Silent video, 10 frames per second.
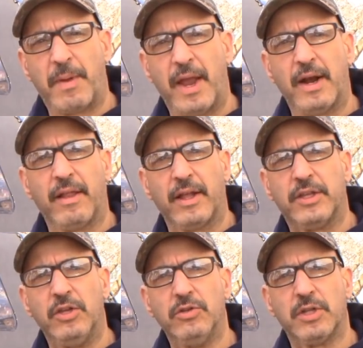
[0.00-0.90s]
paint. I like
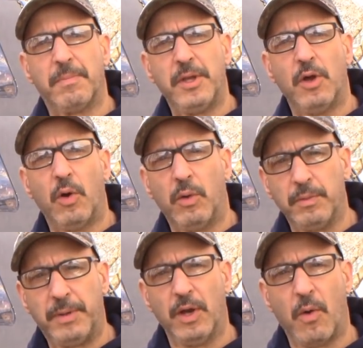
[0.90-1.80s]
to use the
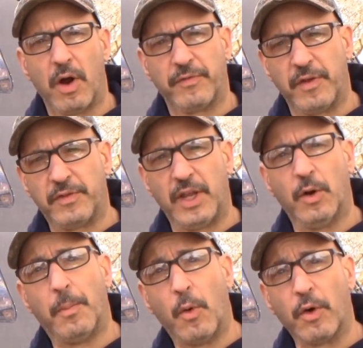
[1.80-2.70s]
POR15
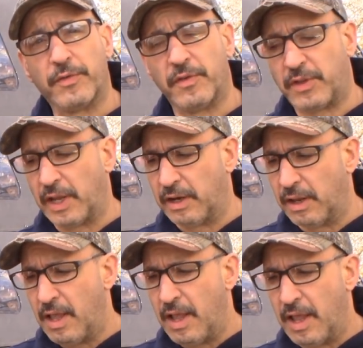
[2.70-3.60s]
or
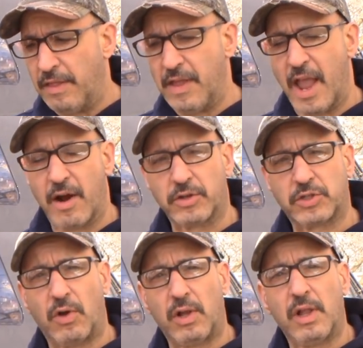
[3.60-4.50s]
POR15 in the
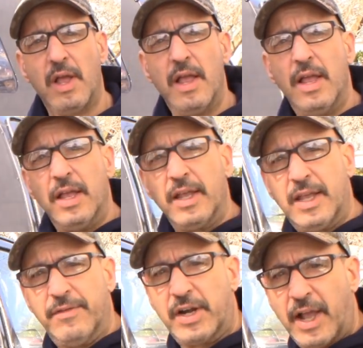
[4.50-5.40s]
aerosol.
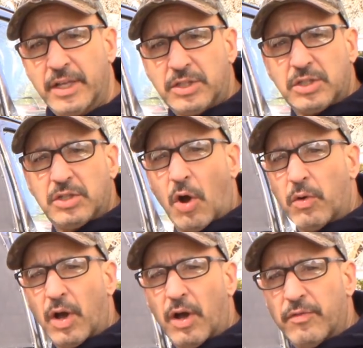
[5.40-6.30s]
Give it a nice
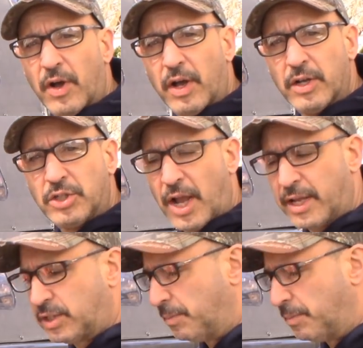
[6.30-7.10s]
coat of chassis